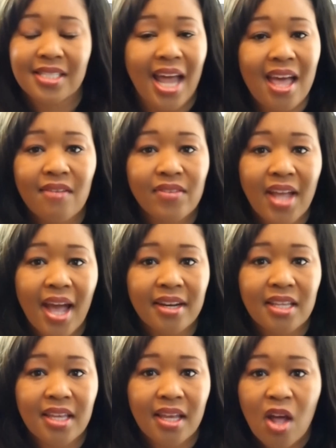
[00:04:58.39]
and I haven't
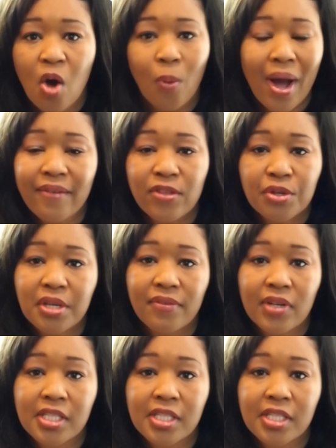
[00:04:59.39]
gotten it yet. Why haven't you given